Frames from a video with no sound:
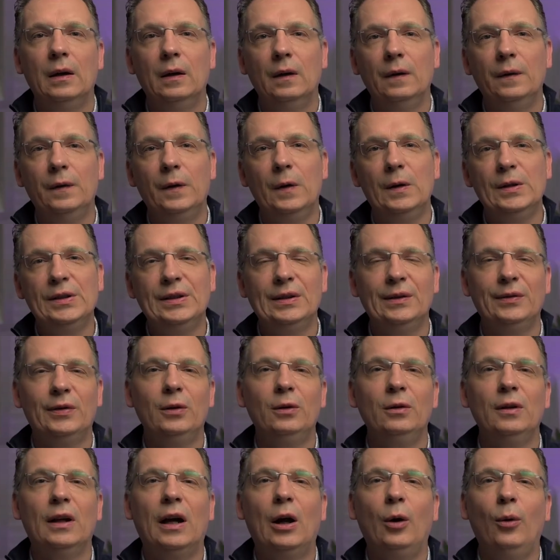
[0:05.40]
First of
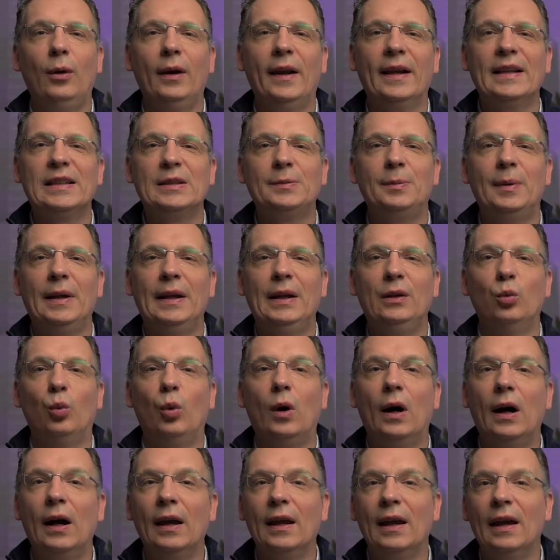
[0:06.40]
all, I will explain
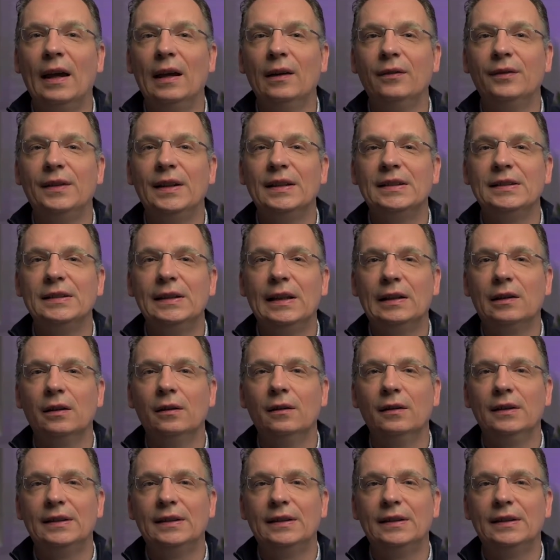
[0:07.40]
why I have this Nikon